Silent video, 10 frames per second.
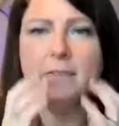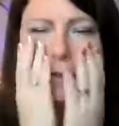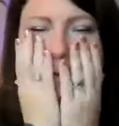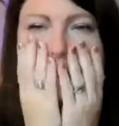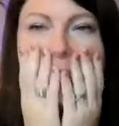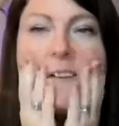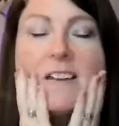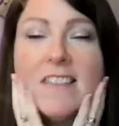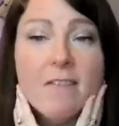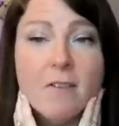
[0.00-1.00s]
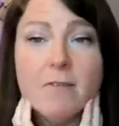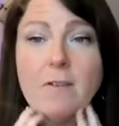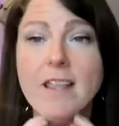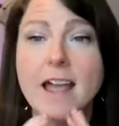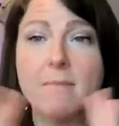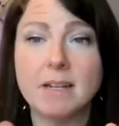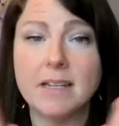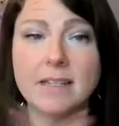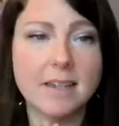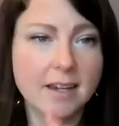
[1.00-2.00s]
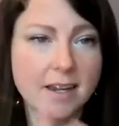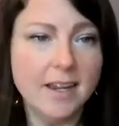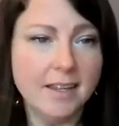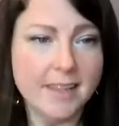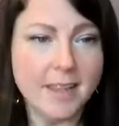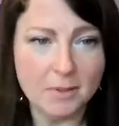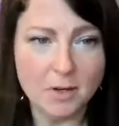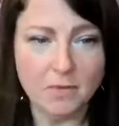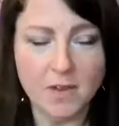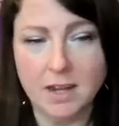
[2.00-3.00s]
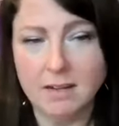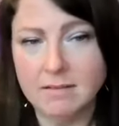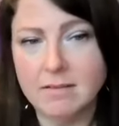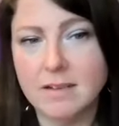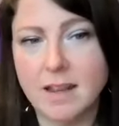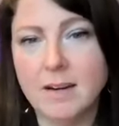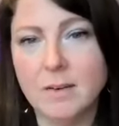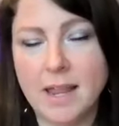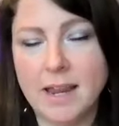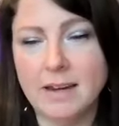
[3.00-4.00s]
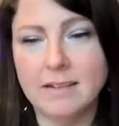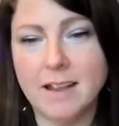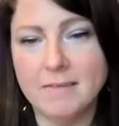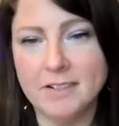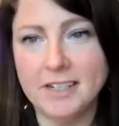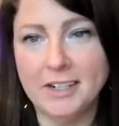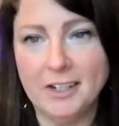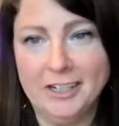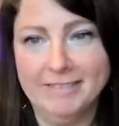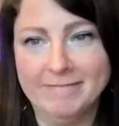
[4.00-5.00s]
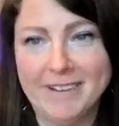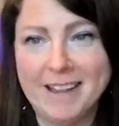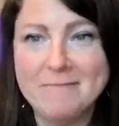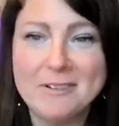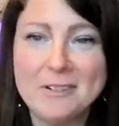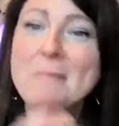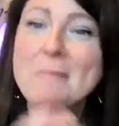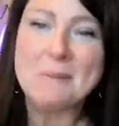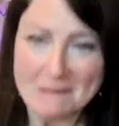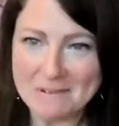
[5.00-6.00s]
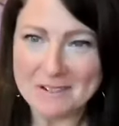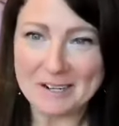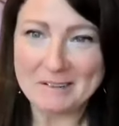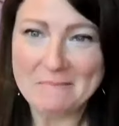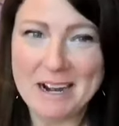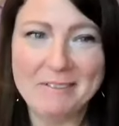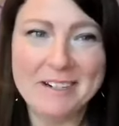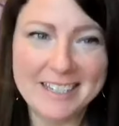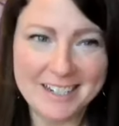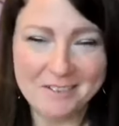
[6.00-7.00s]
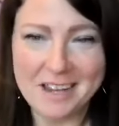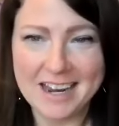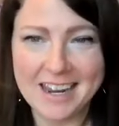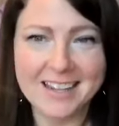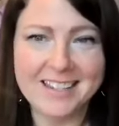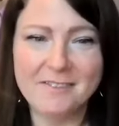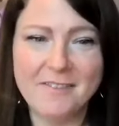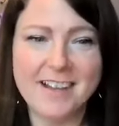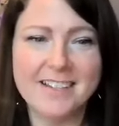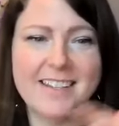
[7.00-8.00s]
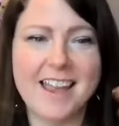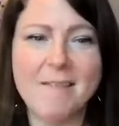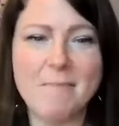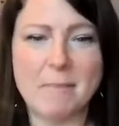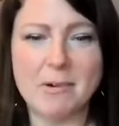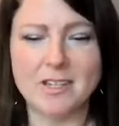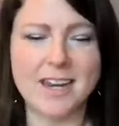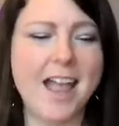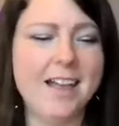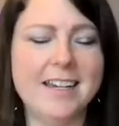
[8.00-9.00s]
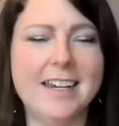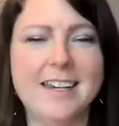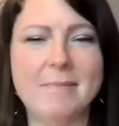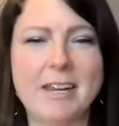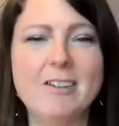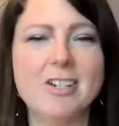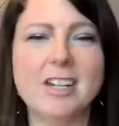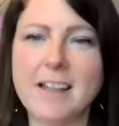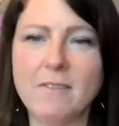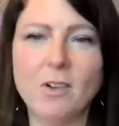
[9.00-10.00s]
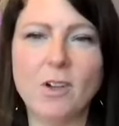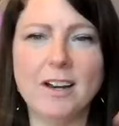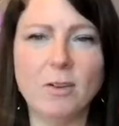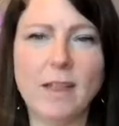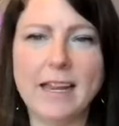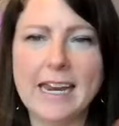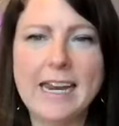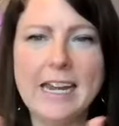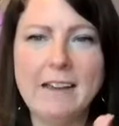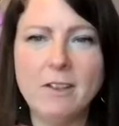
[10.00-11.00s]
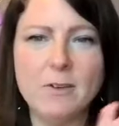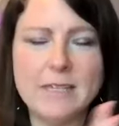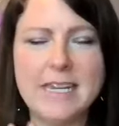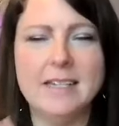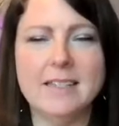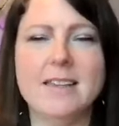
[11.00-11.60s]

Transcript: So I'm very thankful for that because that was no fun. I don't like not feeling good. I'm sure most people don't, but I really don't like it because it affects my personality, my energy level. I don't like any of those things.